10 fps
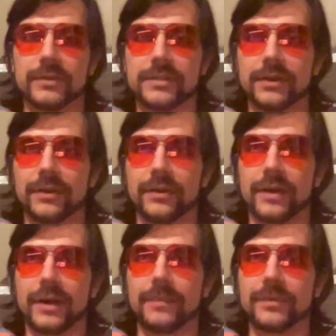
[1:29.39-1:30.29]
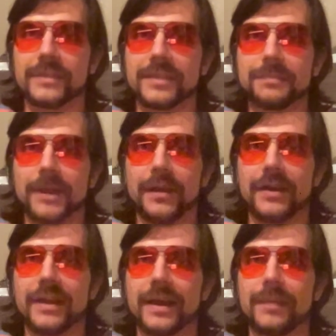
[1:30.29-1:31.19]
So there's this
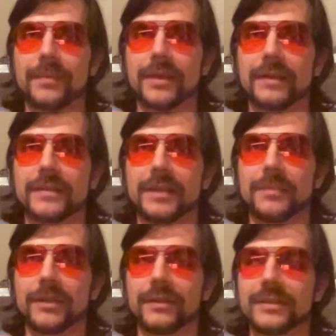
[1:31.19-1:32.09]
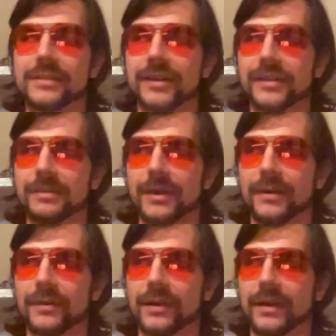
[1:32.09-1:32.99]
paradigm that Dane Miller has talked
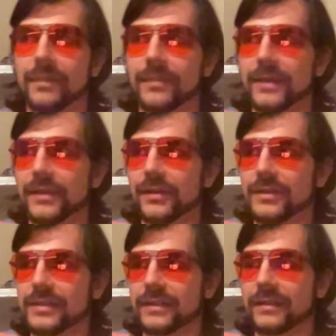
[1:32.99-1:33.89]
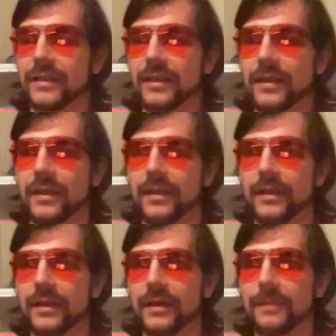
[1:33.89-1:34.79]
about, and he calls it
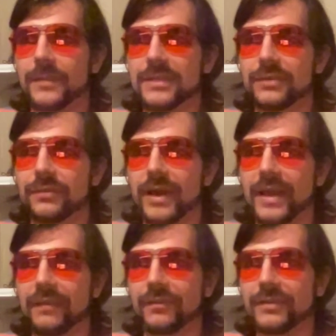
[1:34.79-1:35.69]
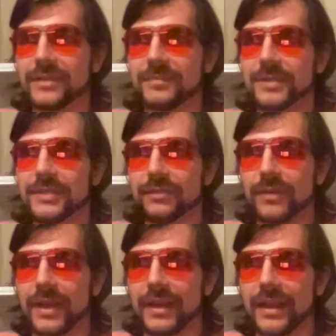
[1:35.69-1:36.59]
Mr. Right versus Mr.
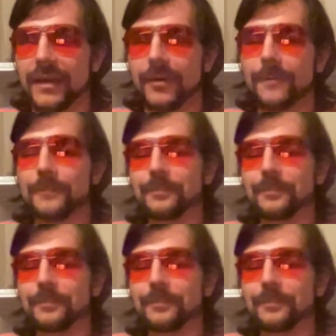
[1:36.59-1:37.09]
Right Now.